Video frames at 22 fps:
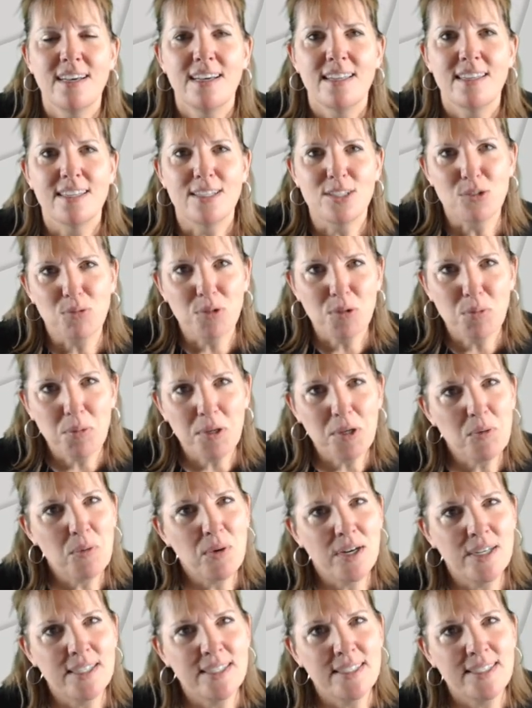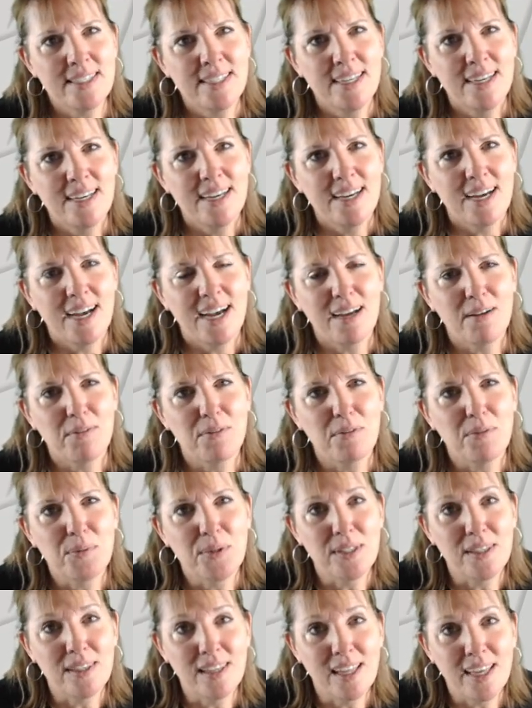this would be one I
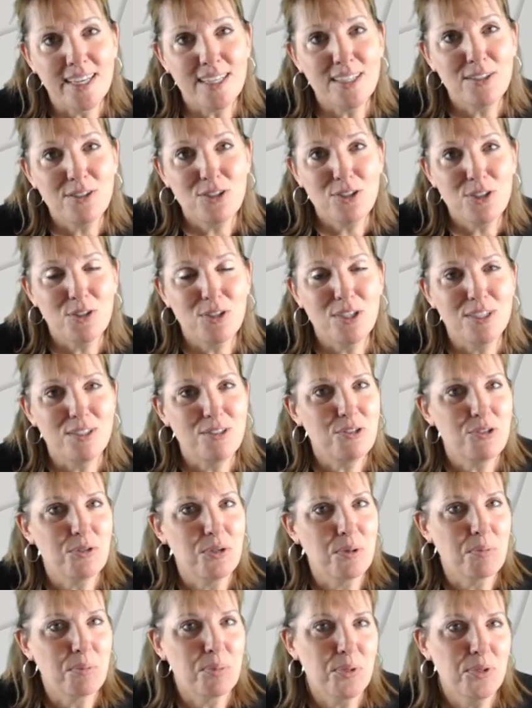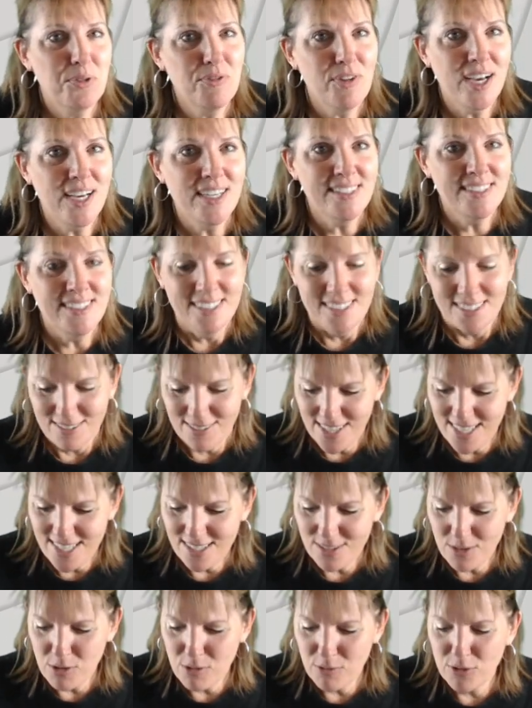would like students to improve on, right,
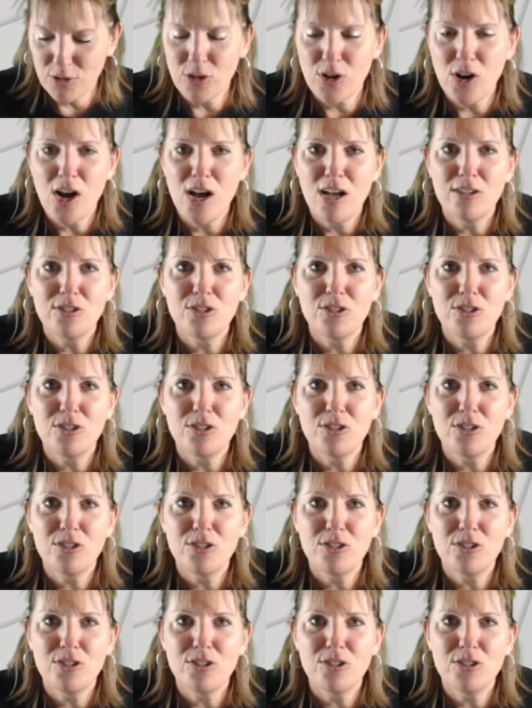overall.